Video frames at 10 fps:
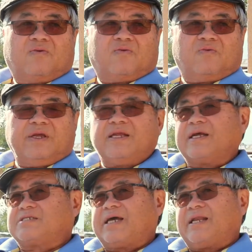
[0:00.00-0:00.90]
We didn't
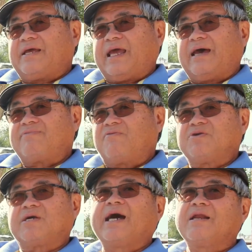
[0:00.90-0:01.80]
exactly have that. We
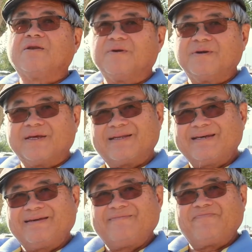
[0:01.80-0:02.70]
kind of learned it,
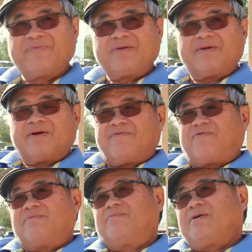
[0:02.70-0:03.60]

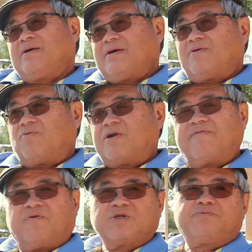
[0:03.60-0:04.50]
from
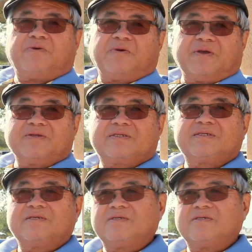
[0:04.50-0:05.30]
wonderful experience.